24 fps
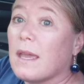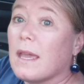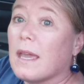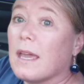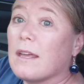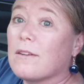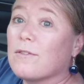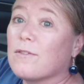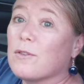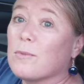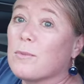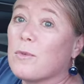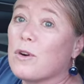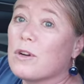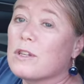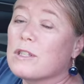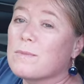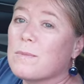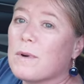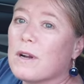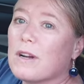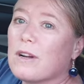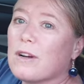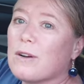And for more
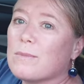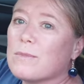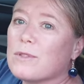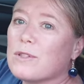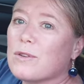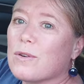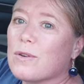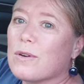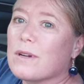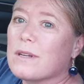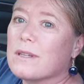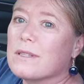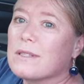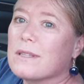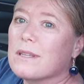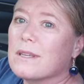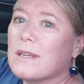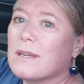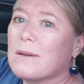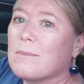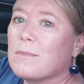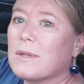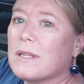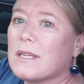smart home stories,
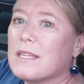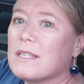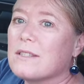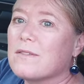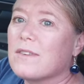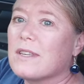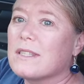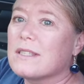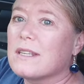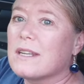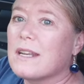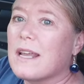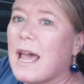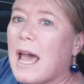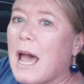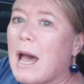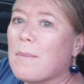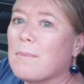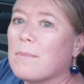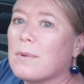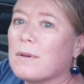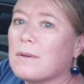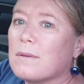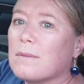please visit
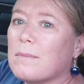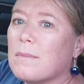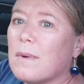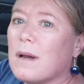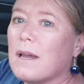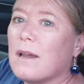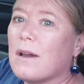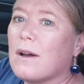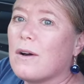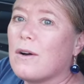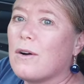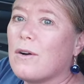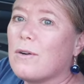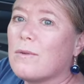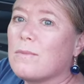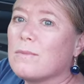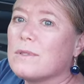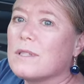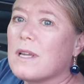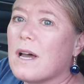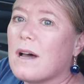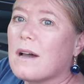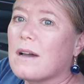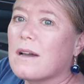
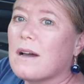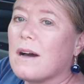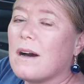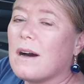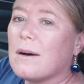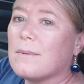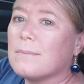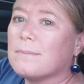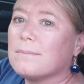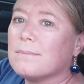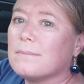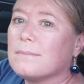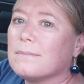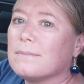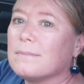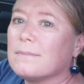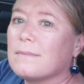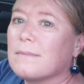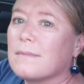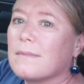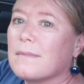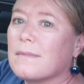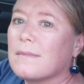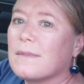appmyhome.com.
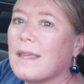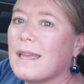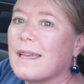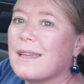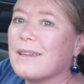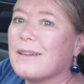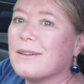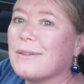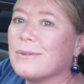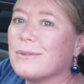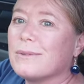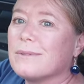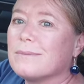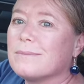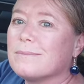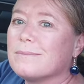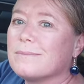Thank you.